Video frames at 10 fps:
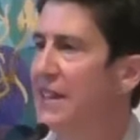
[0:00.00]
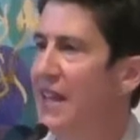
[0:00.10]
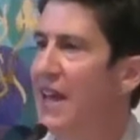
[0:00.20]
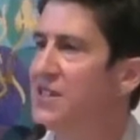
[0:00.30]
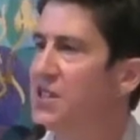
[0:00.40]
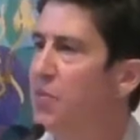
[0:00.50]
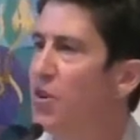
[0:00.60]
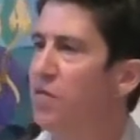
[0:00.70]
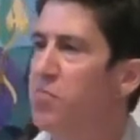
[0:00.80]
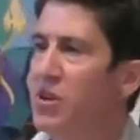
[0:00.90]
last summer
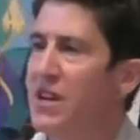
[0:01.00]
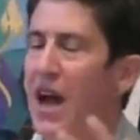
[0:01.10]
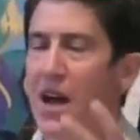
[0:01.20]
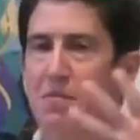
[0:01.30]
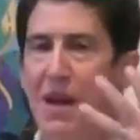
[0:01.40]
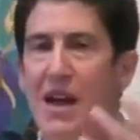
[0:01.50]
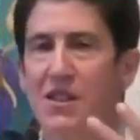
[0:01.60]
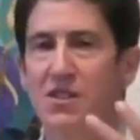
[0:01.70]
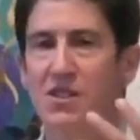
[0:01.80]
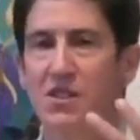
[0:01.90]
of putting on
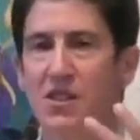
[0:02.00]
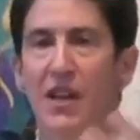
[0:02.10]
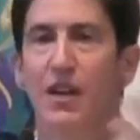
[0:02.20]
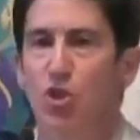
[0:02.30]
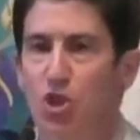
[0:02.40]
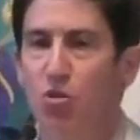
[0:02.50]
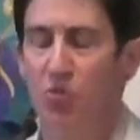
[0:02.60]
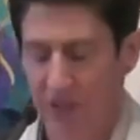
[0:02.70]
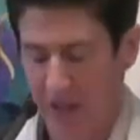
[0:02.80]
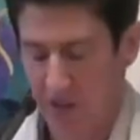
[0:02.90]
masks on our
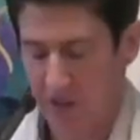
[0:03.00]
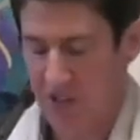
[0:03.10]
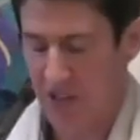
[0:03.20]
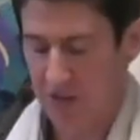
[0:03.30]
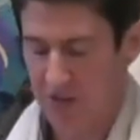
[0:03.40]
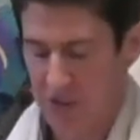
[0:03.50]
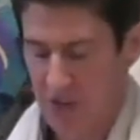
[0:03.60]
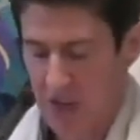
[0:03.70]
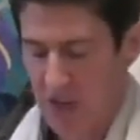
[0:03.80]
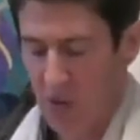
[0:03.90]
children and on ourselves
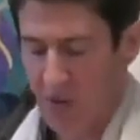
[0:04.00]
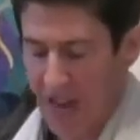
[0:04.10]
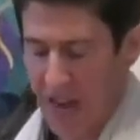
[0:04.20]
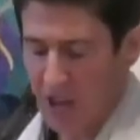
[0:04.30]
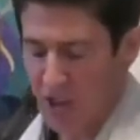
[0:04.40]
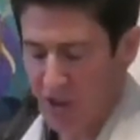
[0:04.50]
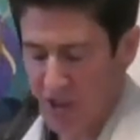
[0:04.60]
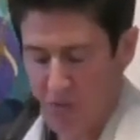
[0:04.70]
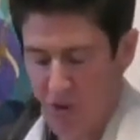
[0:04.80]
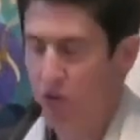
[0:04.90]
when the ash and the
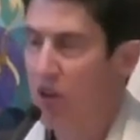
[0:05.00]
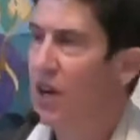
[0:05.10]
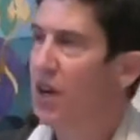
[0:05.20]
smoke